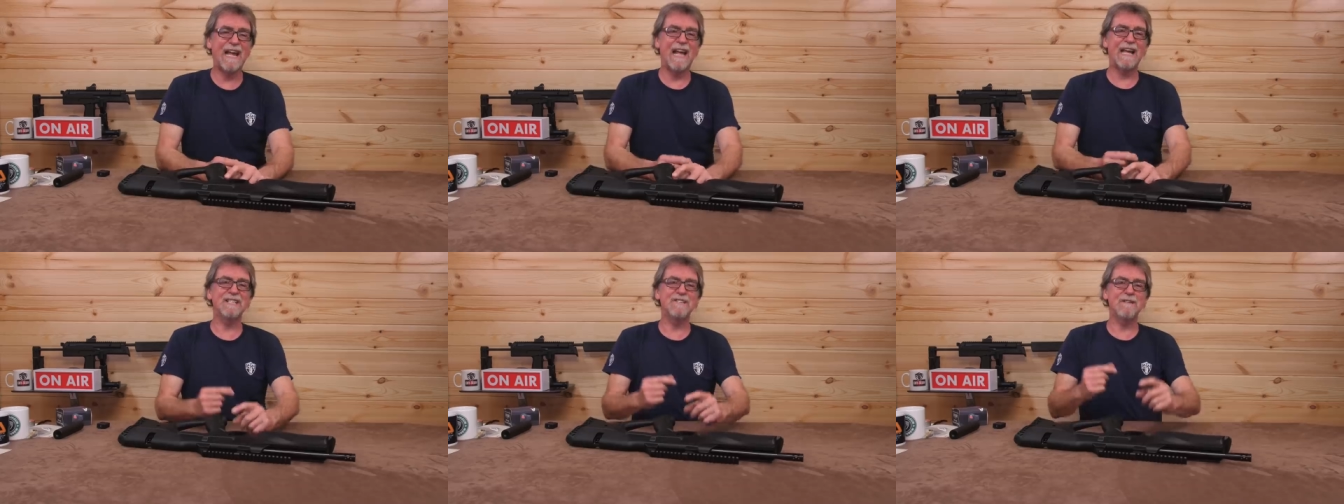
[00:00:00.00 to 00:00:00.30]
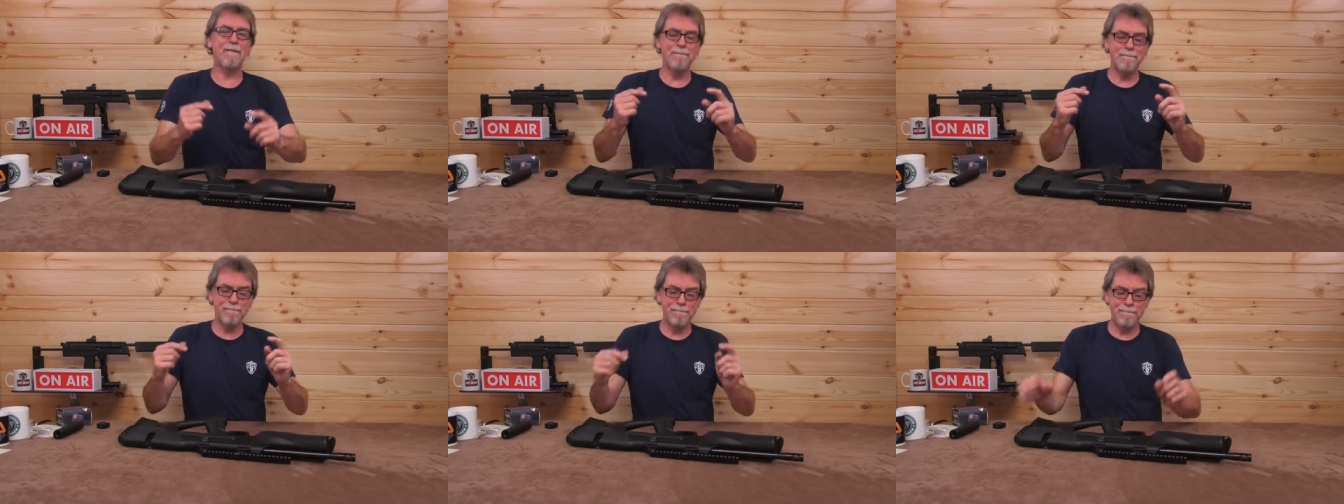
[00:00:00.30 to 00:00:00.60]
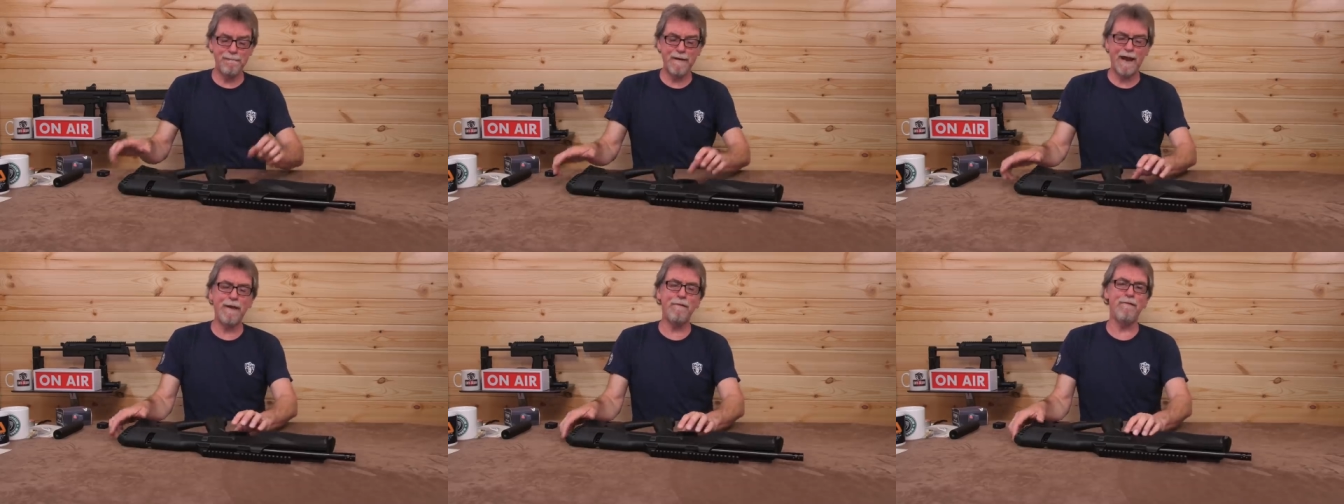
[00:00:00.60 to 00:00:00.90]
has a
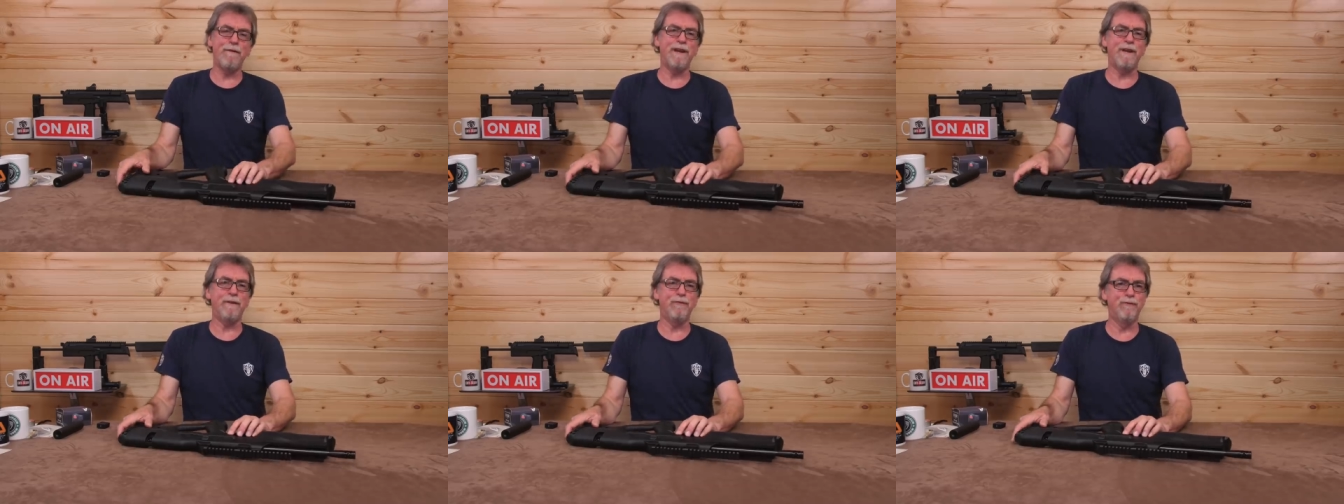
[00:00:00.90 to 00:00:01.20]
very